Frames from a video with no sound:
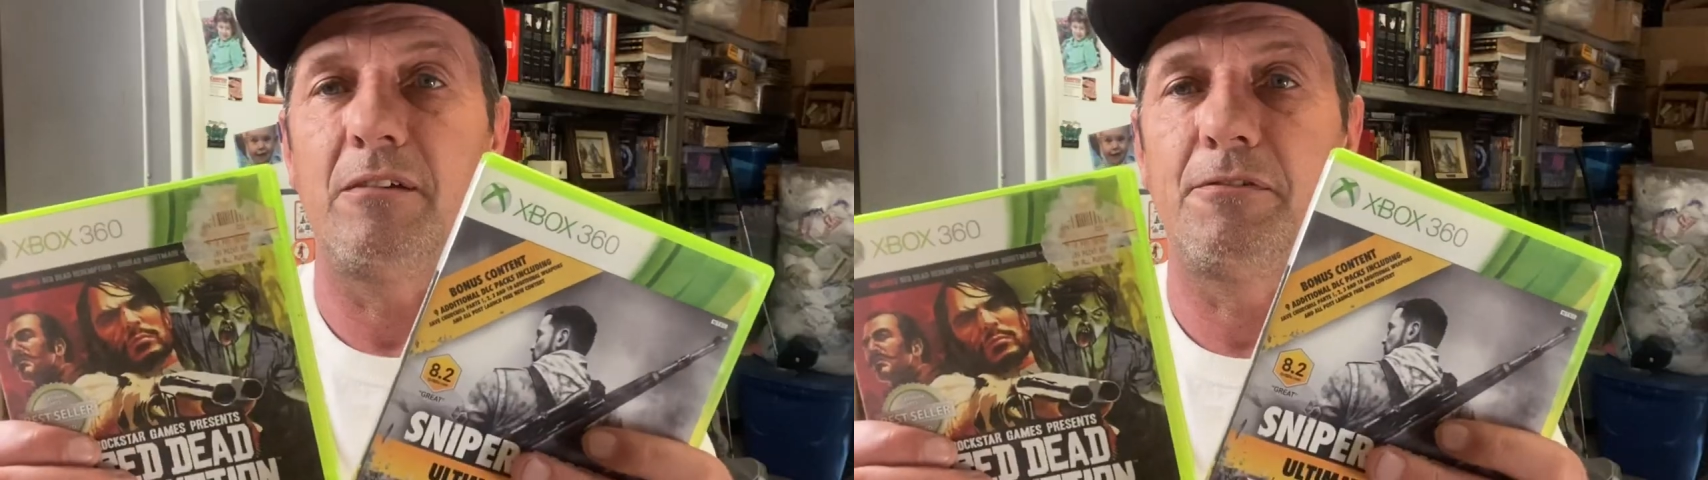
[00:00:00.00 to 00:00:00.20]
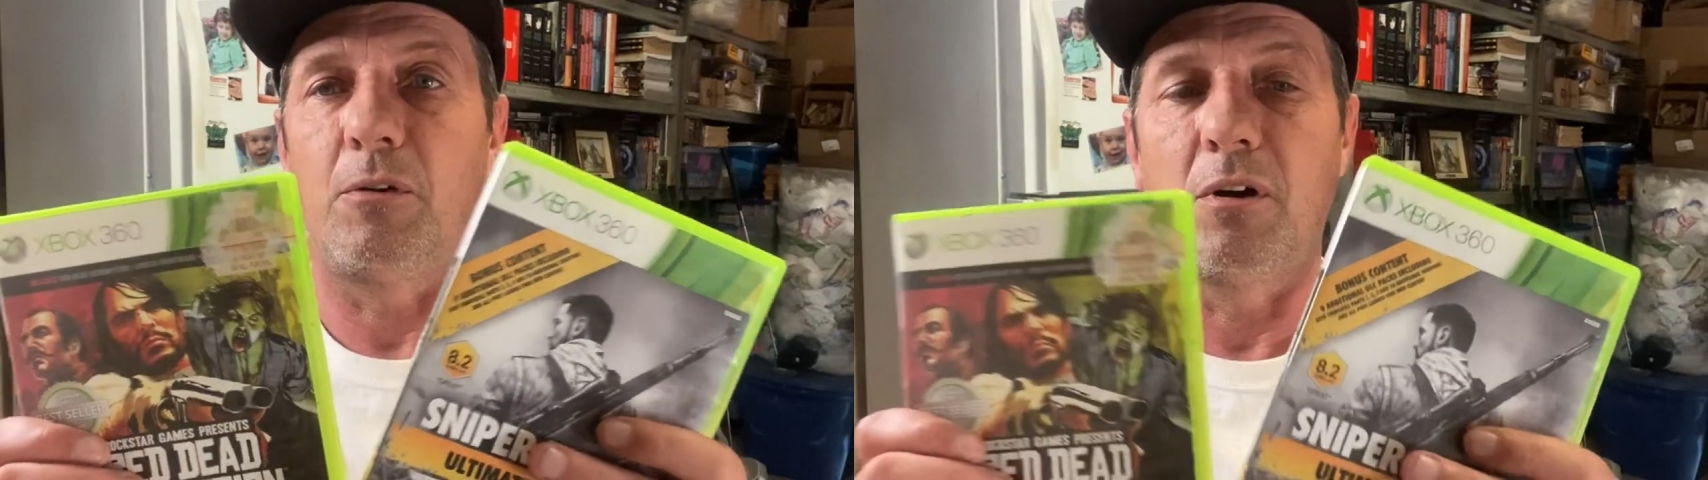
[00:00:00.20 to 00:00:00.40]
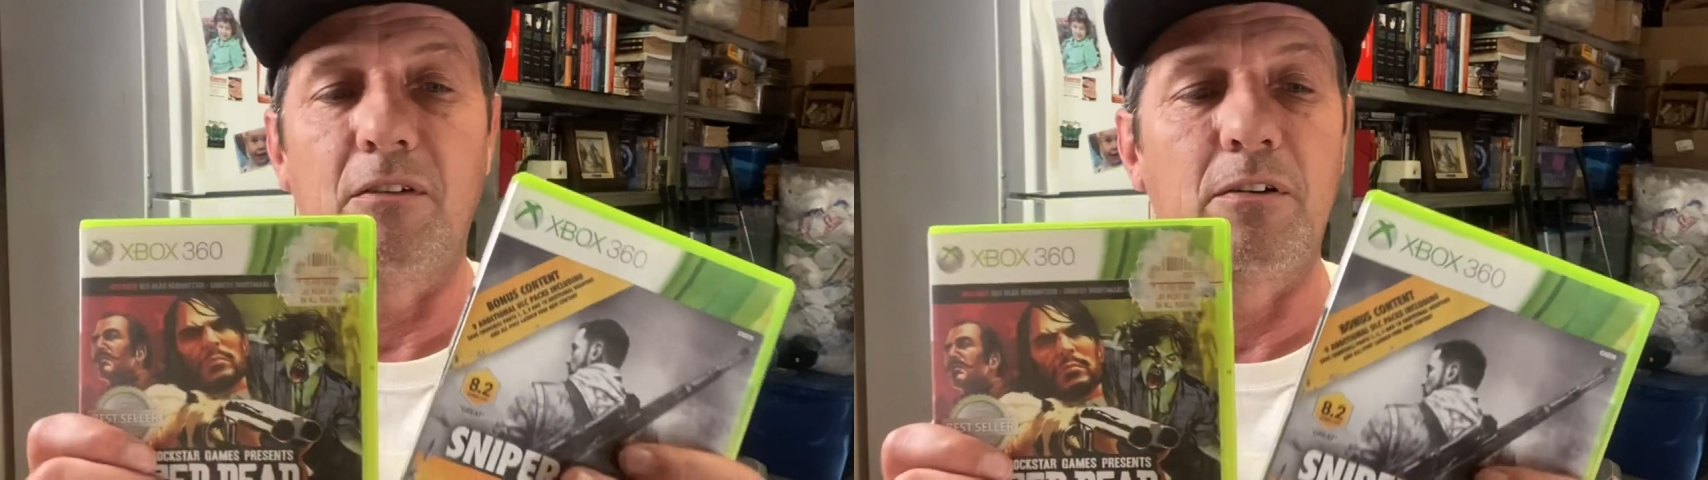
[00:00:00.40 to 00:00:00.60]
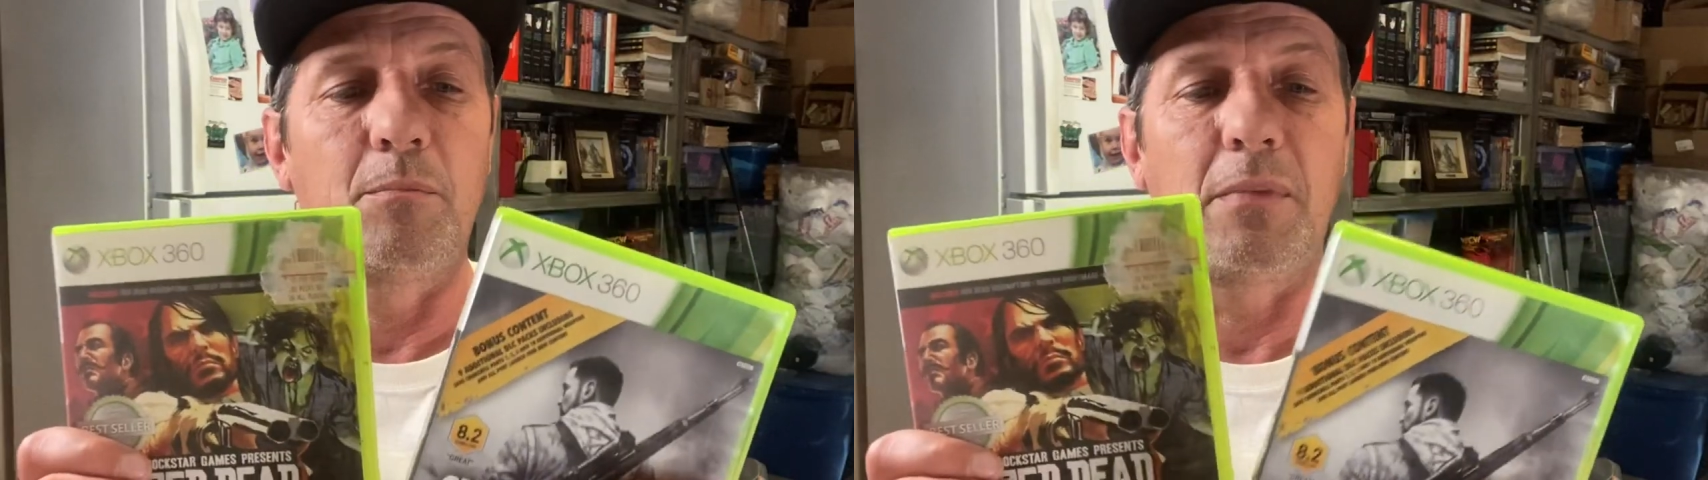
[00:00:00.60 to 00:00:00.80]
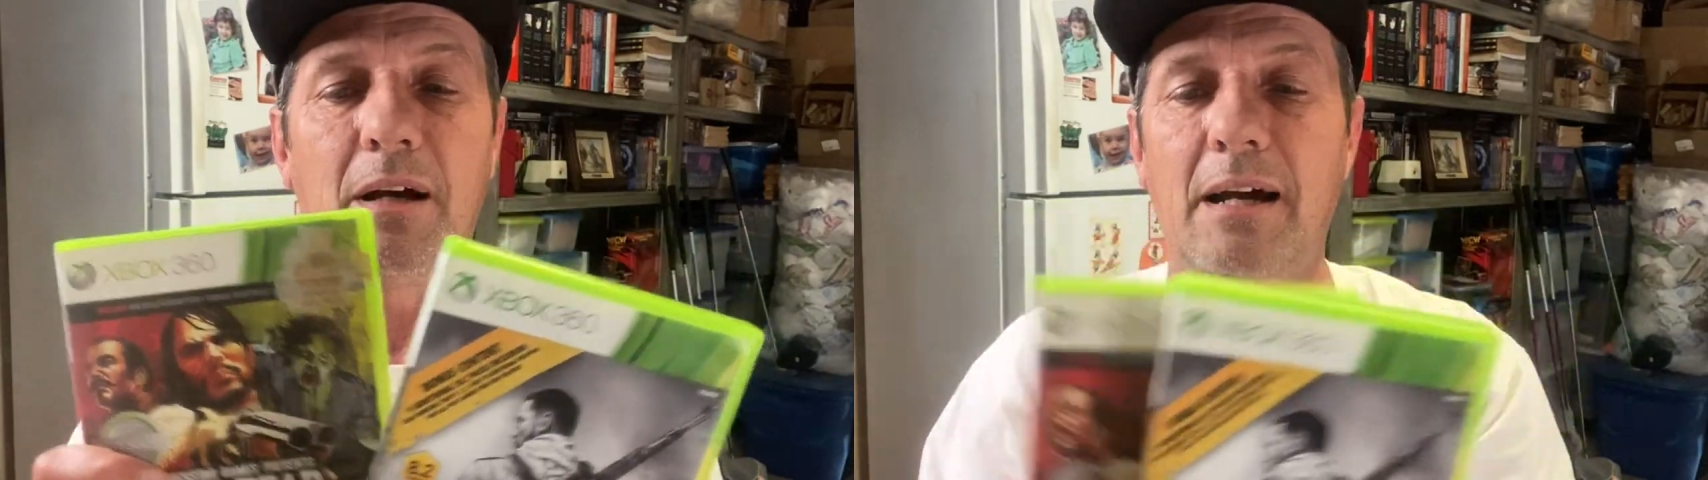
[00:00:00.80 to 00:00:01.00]
four of
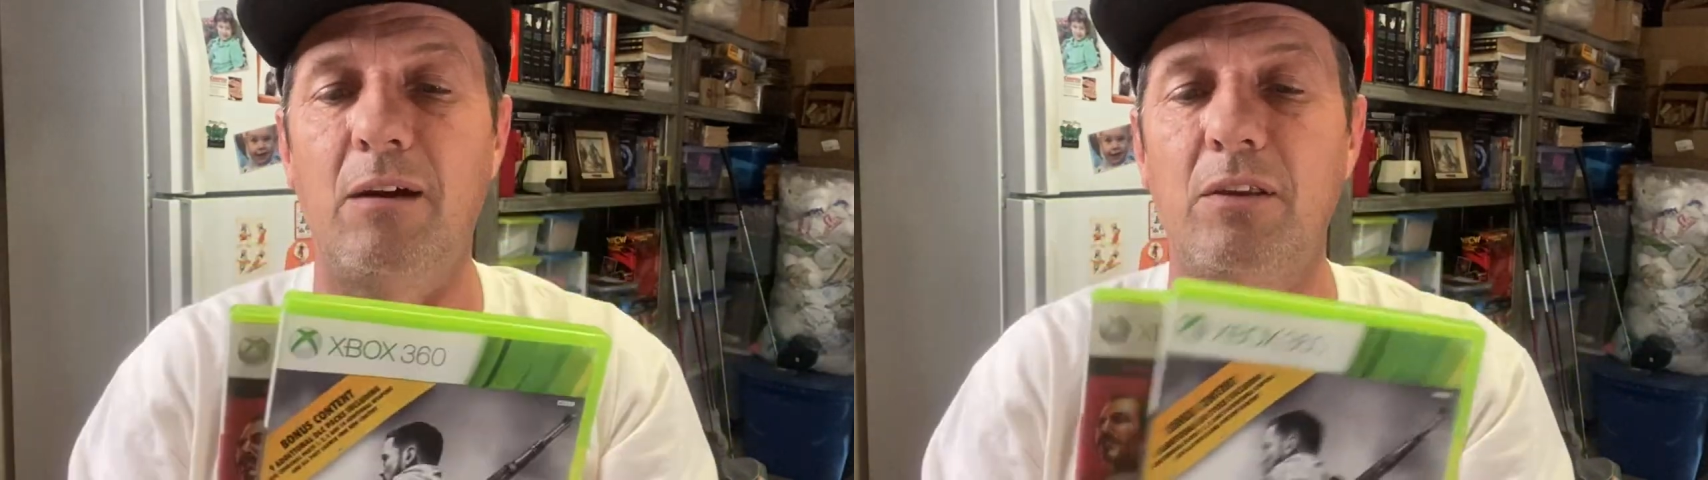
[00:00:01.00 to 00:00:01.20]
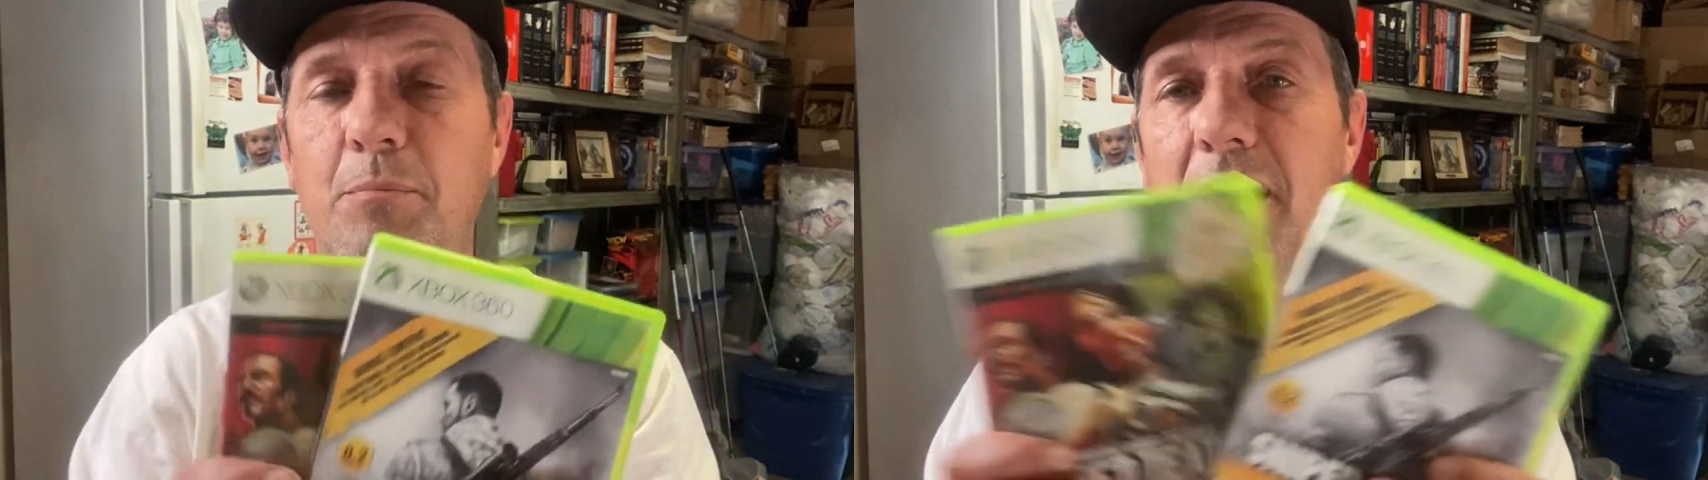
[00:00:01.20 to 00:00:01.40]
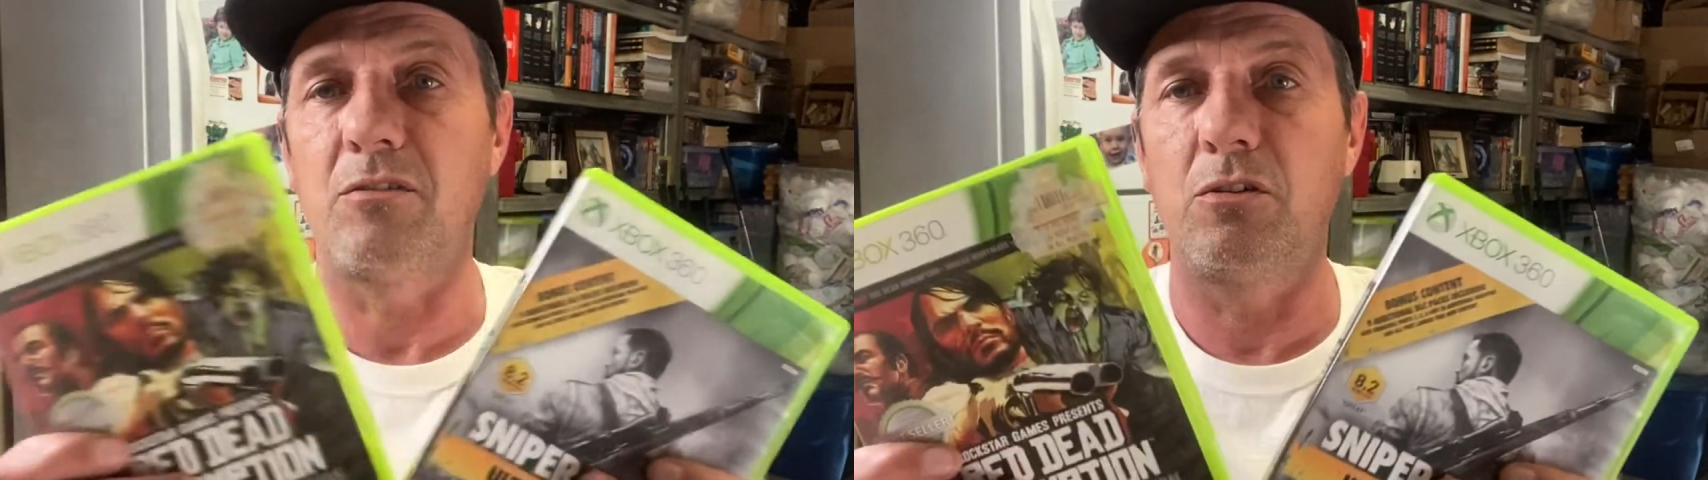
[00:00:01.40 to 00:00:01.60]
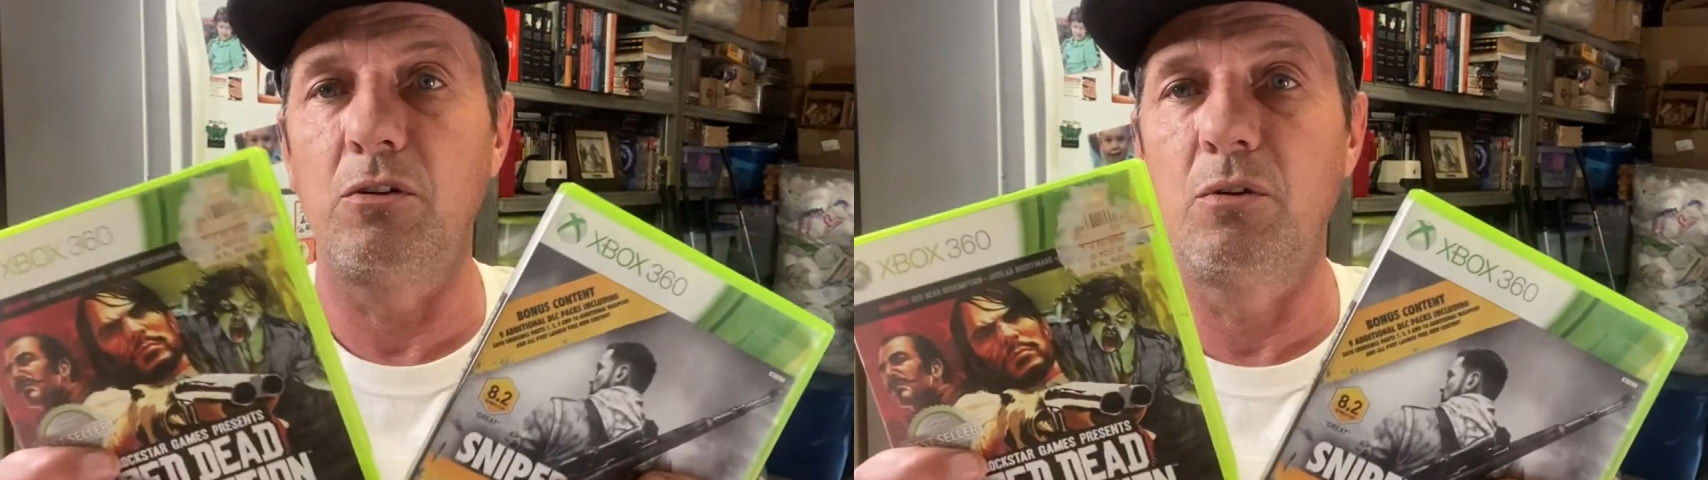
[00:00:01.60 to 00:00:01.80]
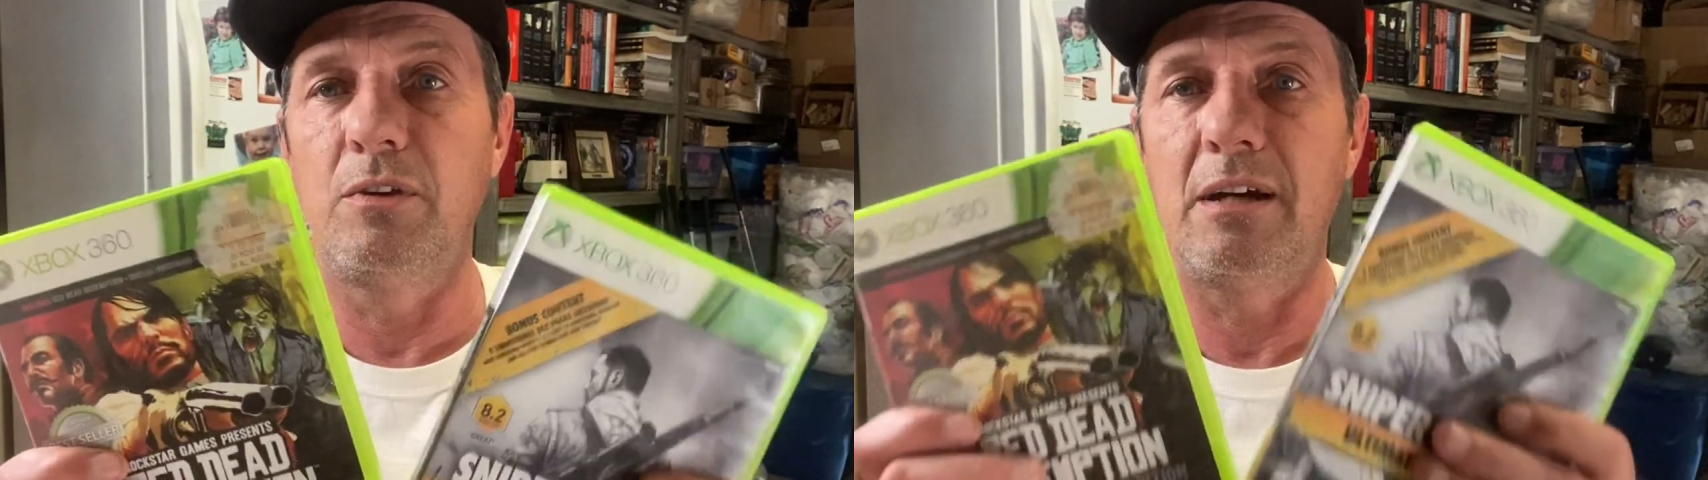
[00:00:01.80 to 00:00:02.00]
them. I only bought
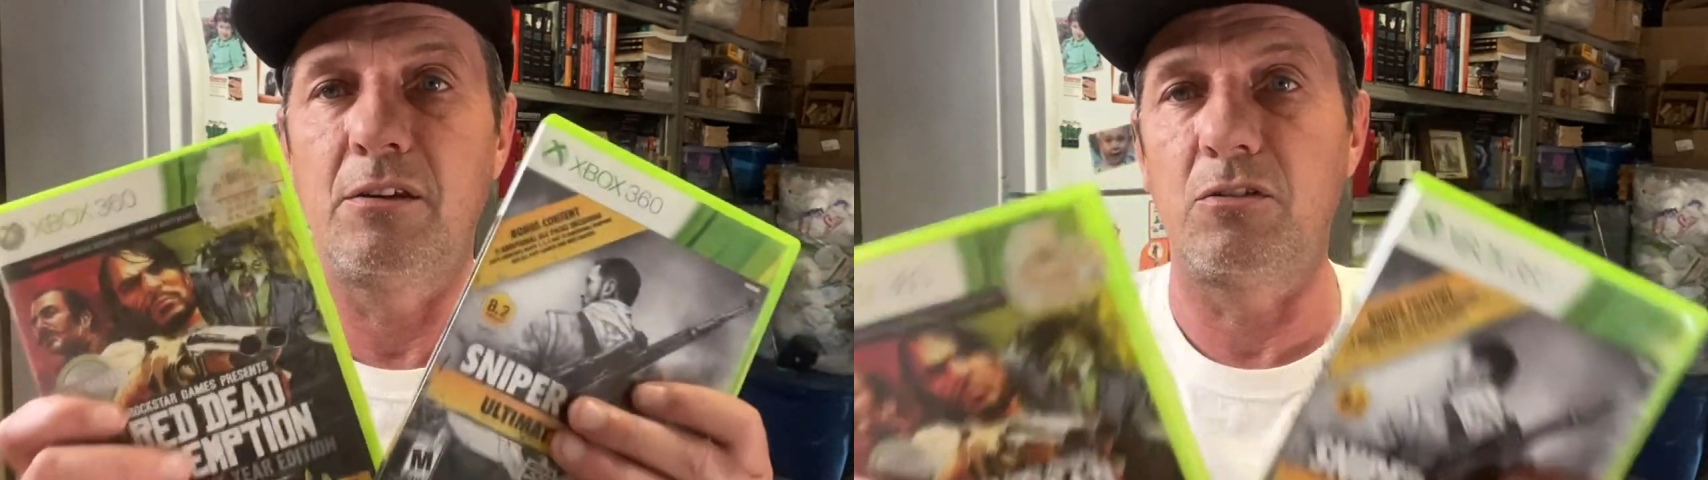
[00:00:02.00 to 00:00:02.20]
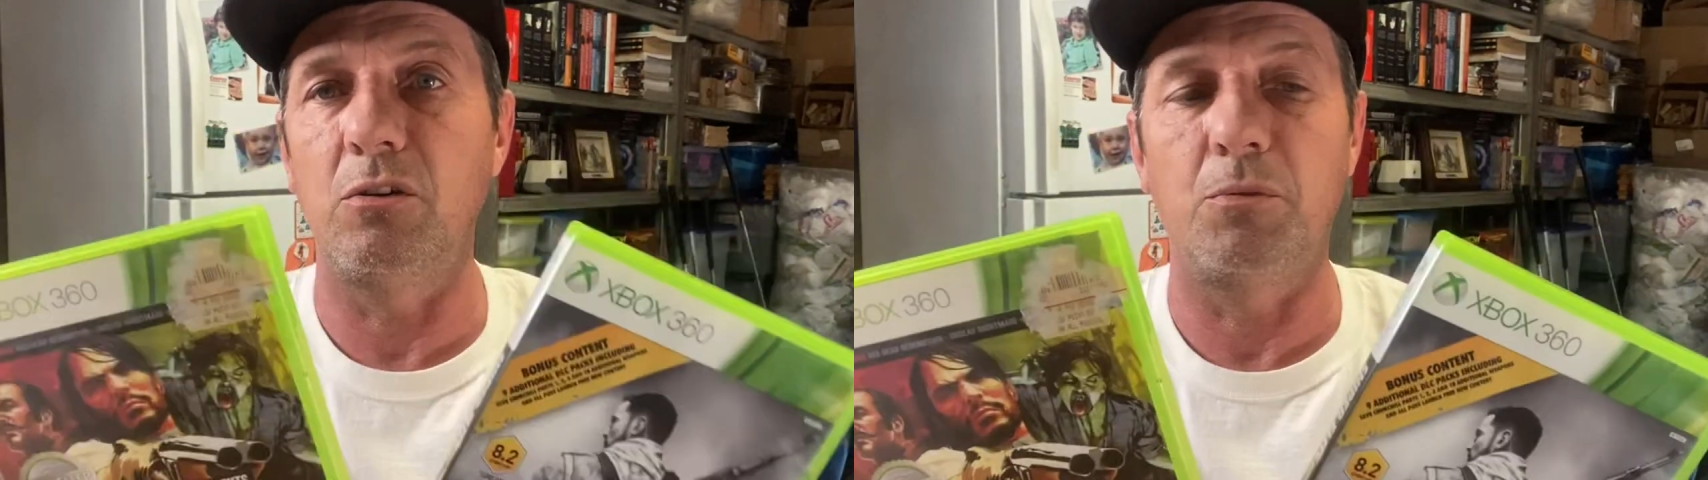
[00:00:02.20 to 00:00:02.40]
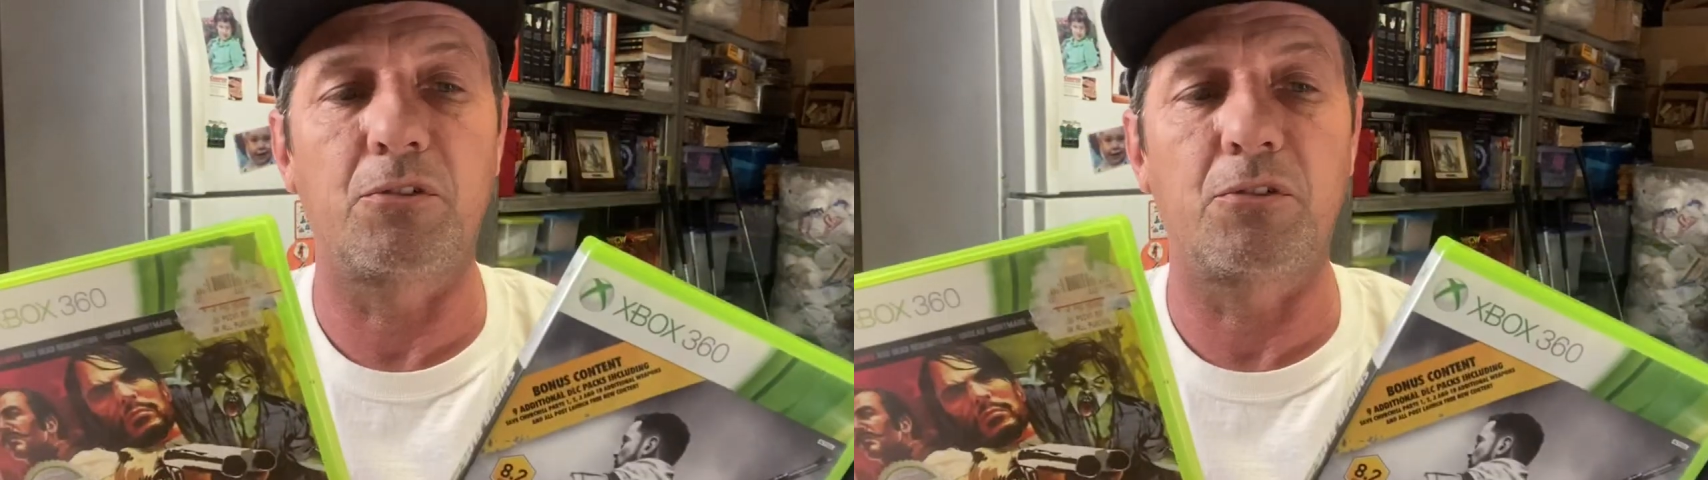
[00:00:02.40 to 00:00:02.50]
two. The other two were